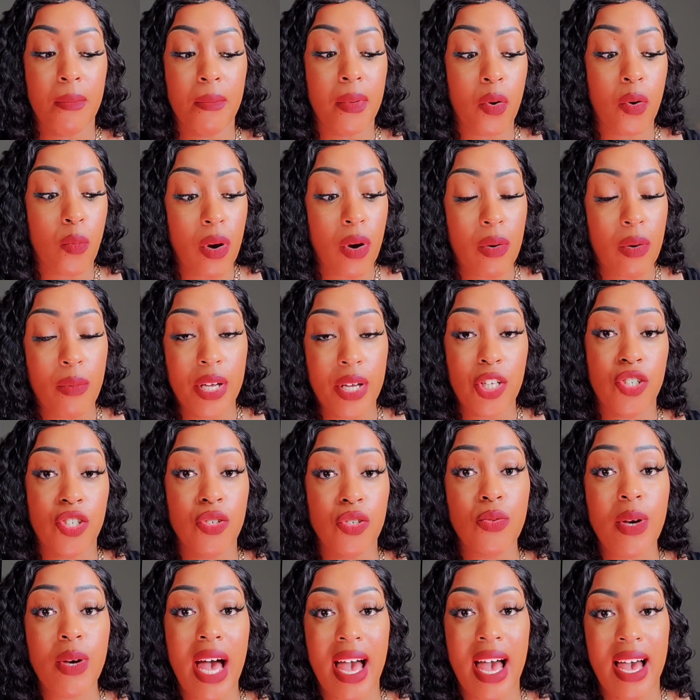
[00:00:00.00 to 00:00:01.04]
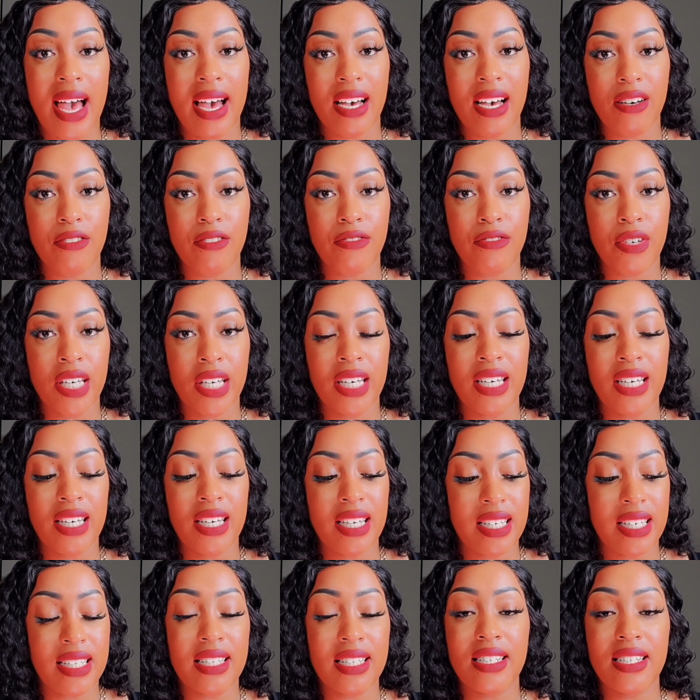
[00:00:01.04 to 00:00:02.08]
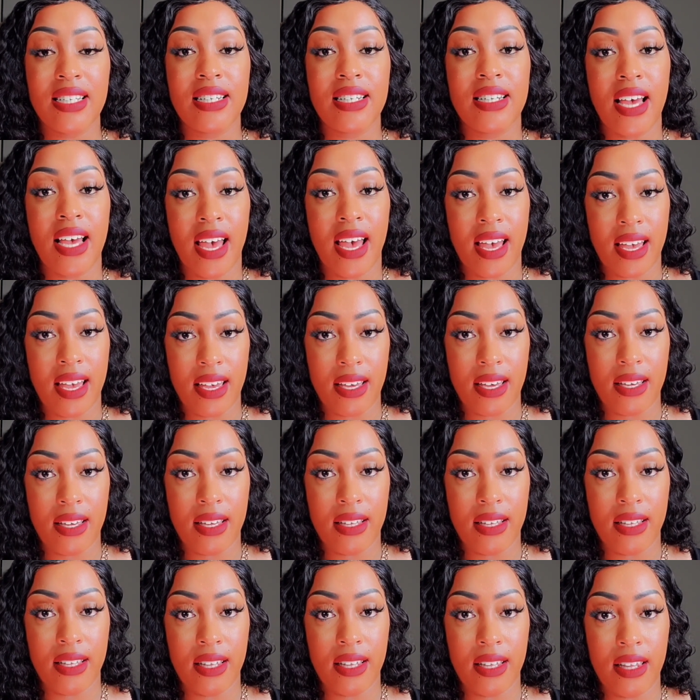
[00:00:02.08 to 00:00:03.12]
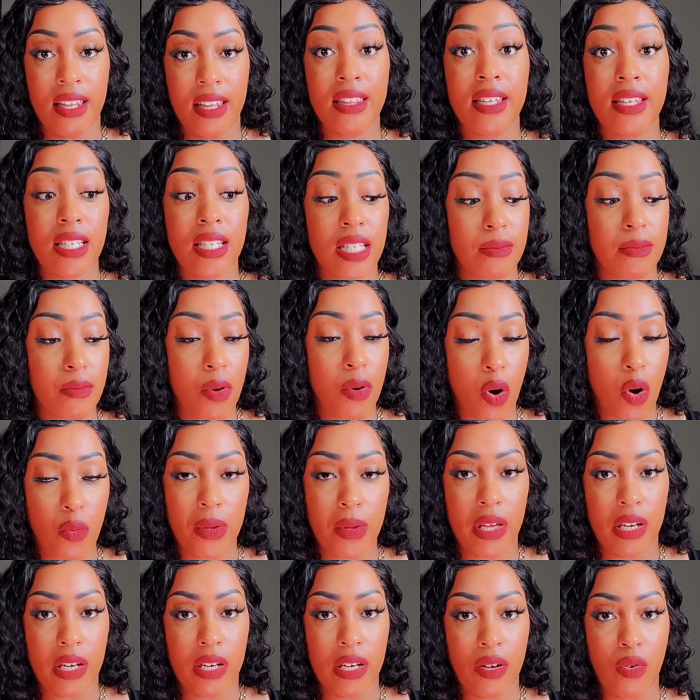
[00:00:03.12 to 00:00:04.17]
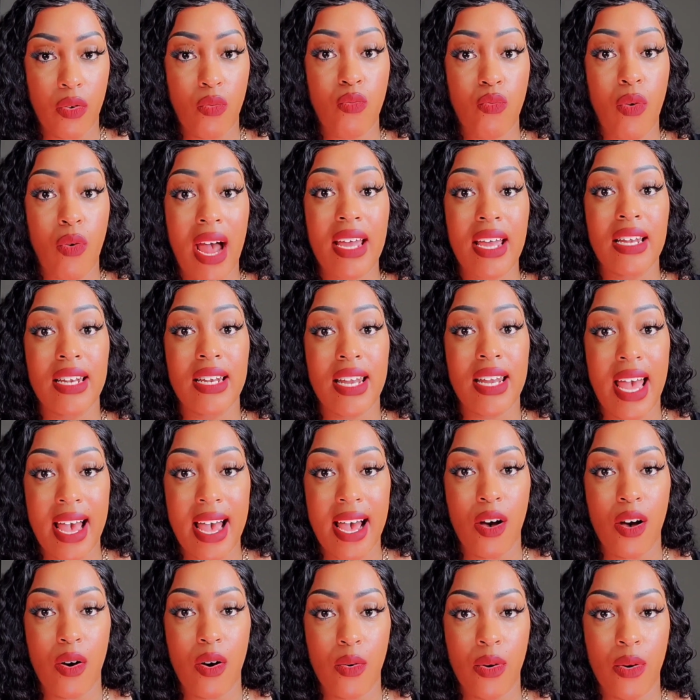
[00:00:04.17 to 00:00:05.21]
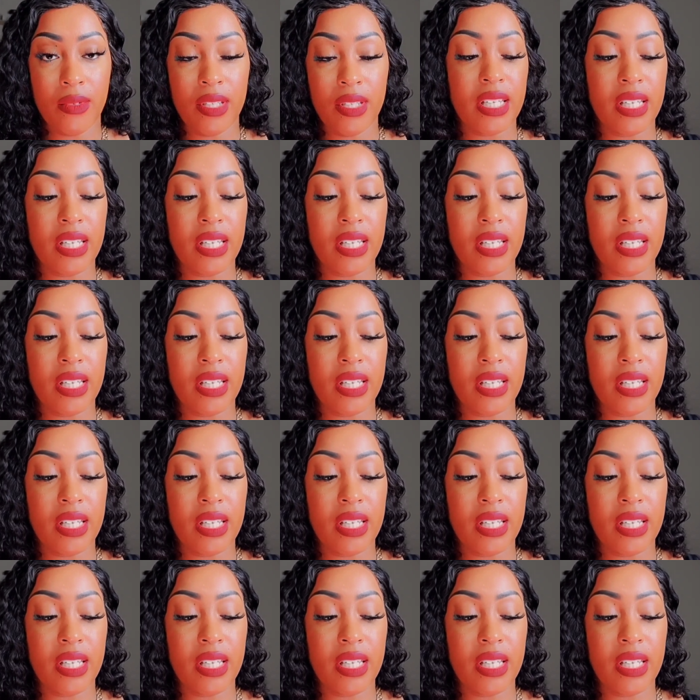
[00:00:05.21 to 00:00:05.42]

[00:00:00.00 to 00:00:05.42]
But what we do have is today, this moment, right now.